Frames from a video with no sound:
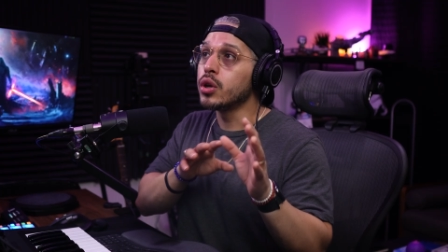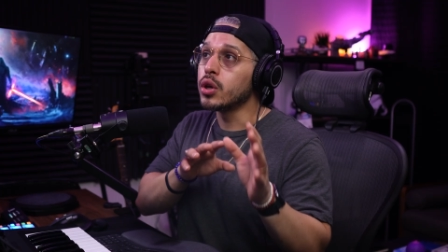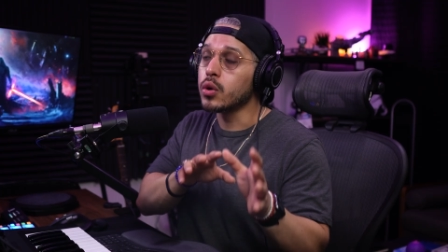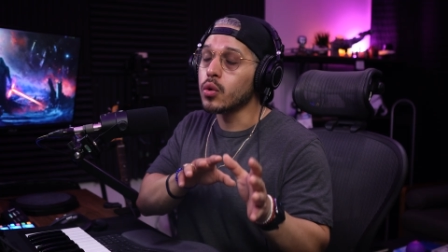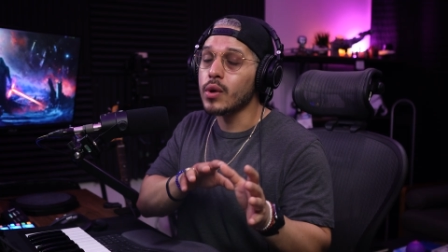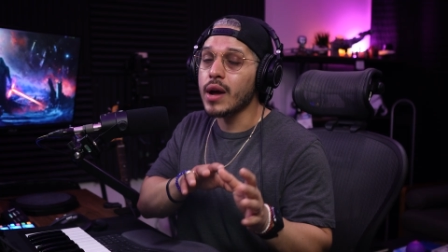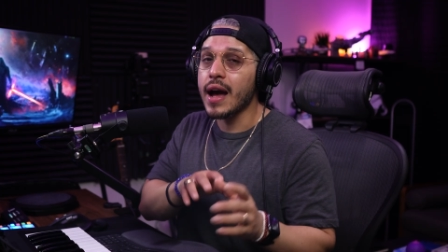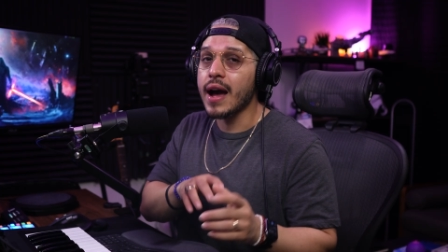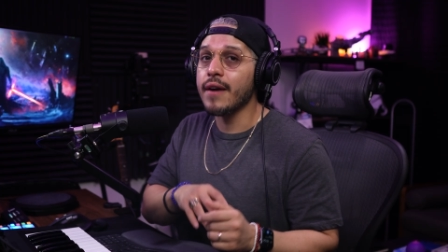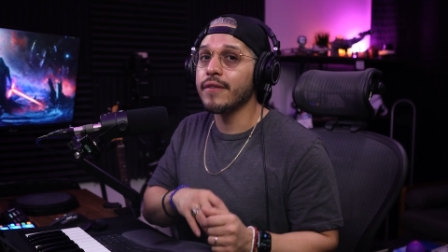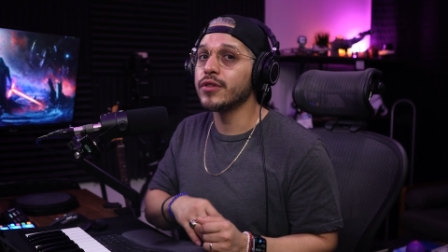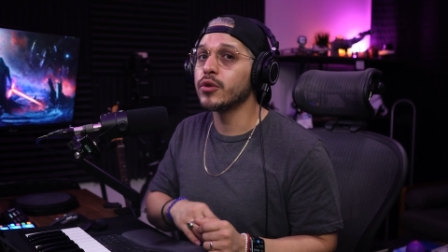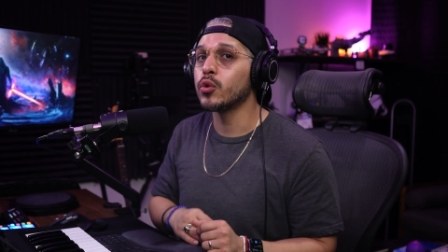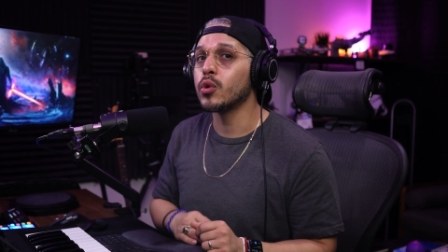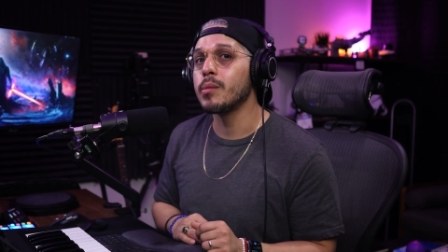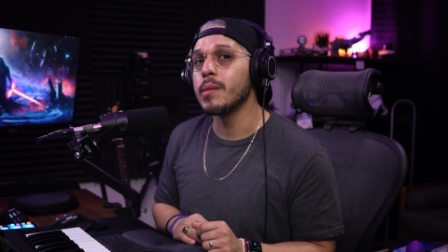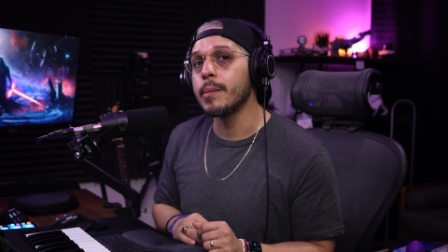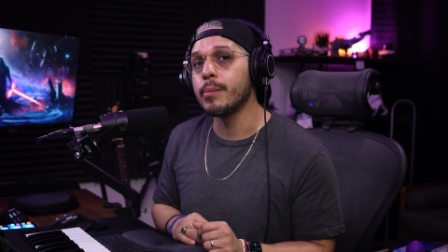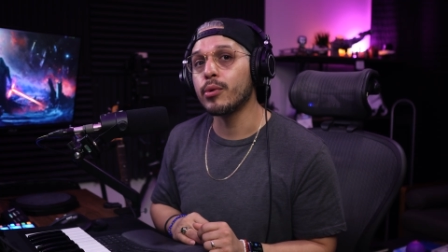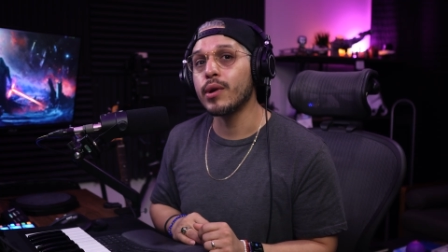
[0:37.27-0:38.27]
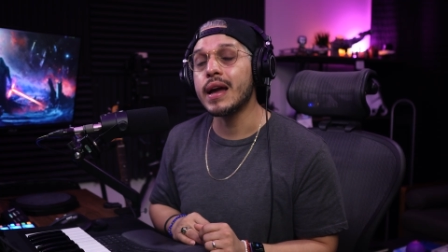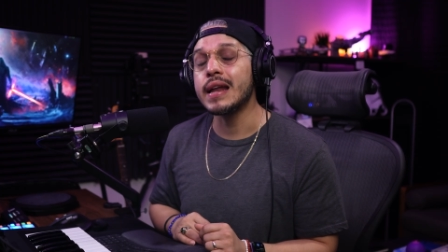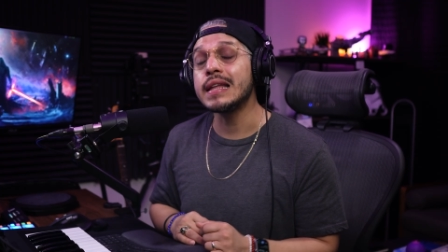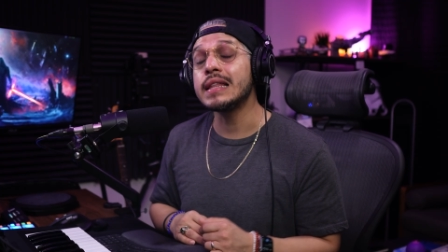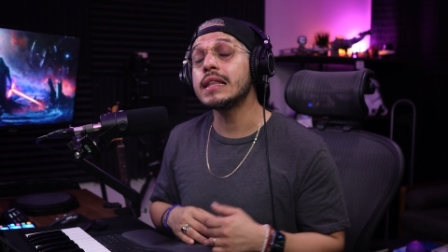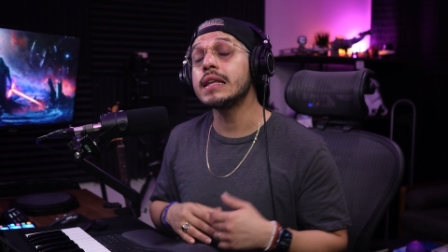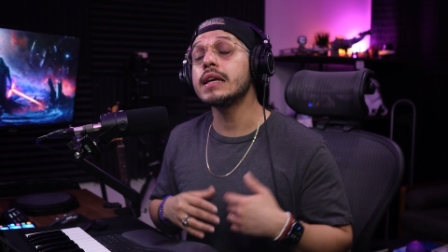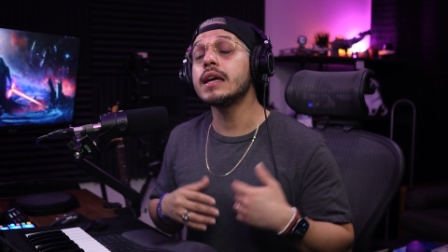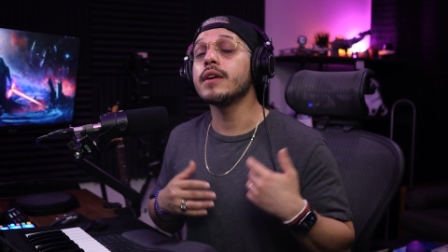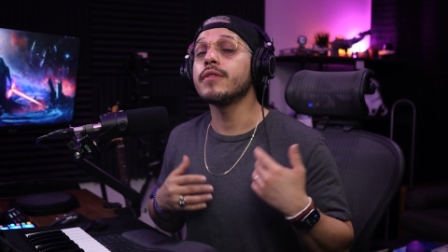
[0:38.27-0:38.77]
you don't have to remember
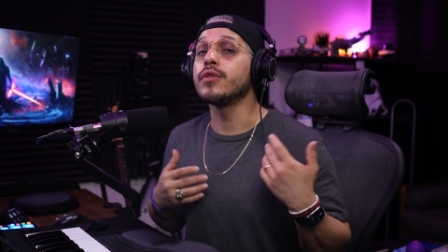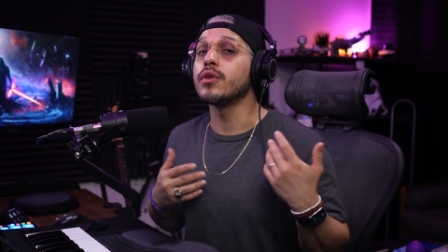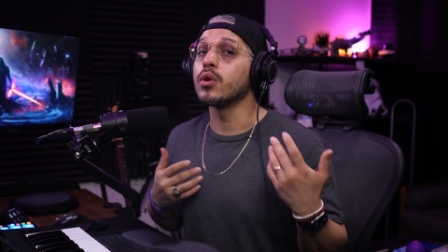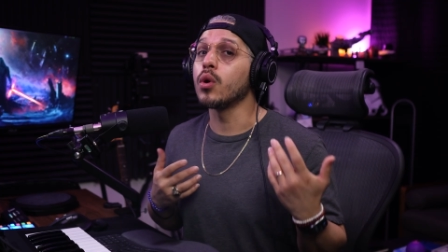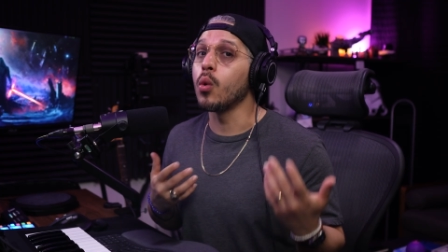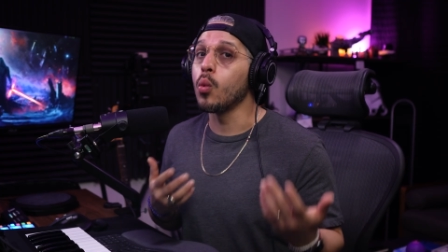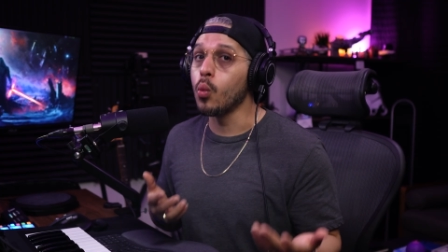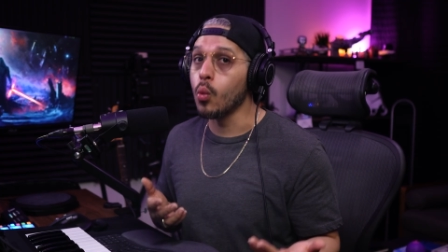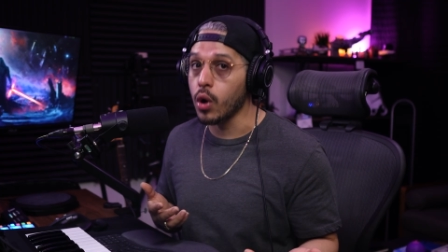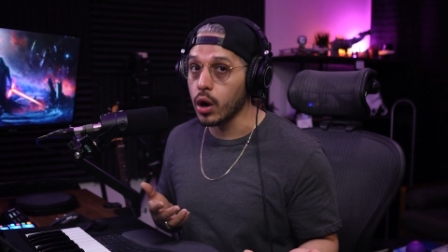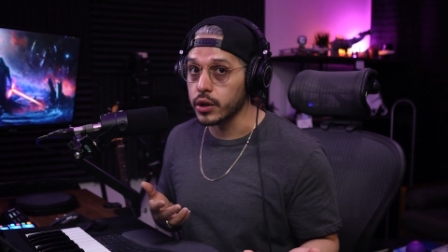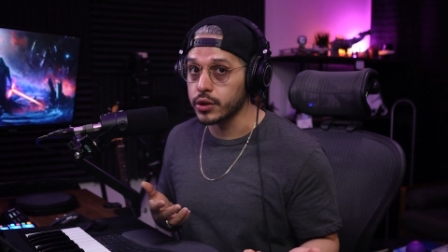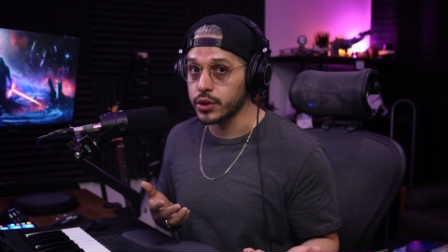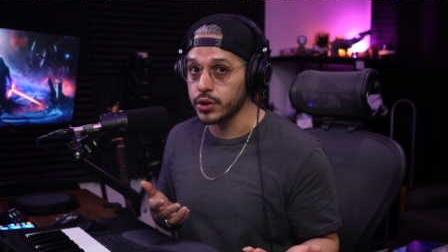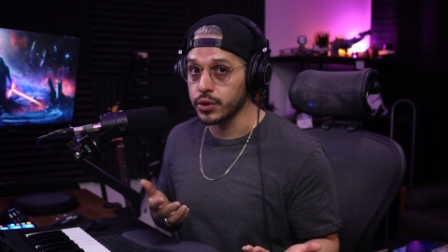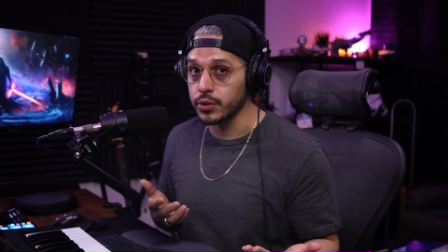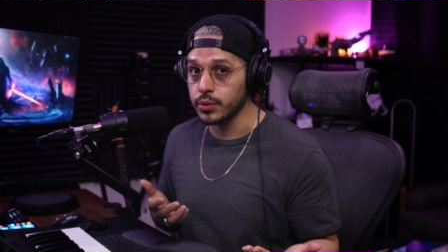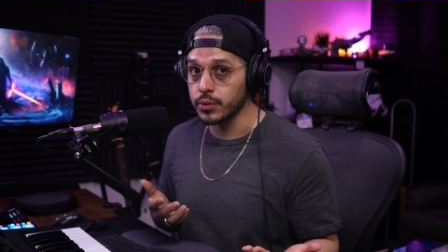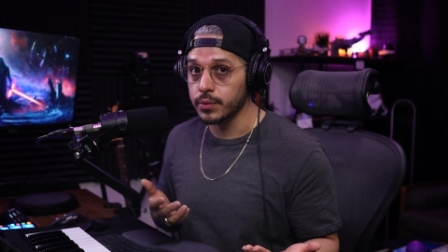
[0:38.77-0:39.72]
anything if you don't want to.